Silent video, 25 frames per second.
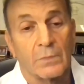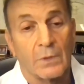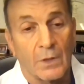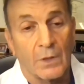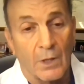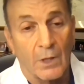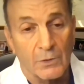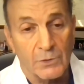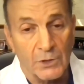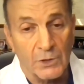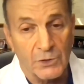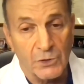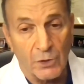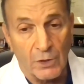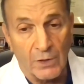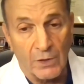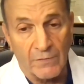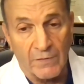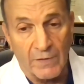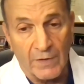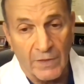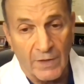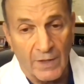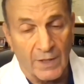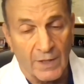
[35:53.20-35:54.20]
those are 2
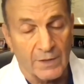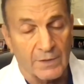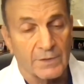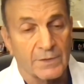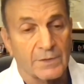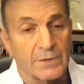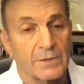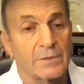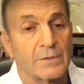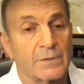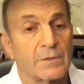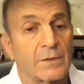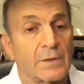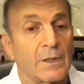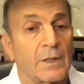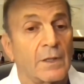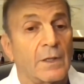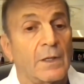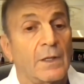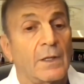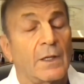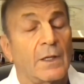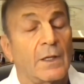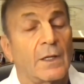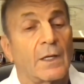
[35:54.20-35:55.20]
different things.
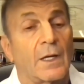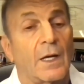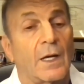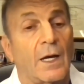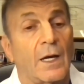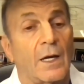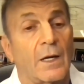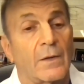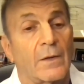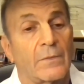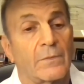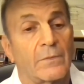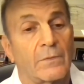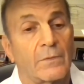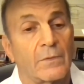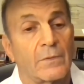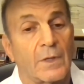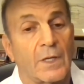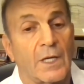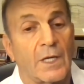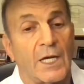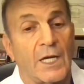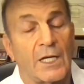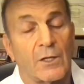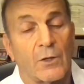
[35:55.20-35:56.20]

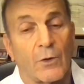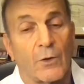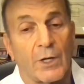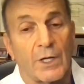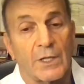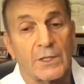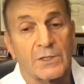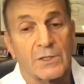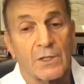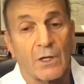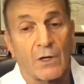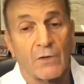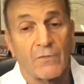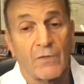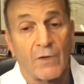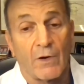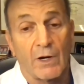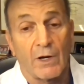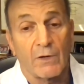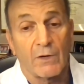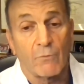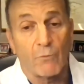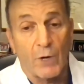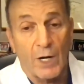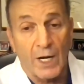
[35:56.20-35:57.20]
Keloids are
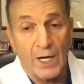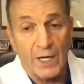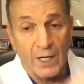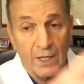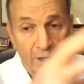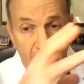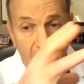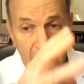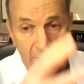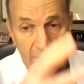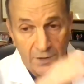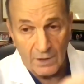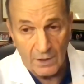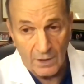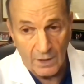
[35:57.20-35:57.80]
very raised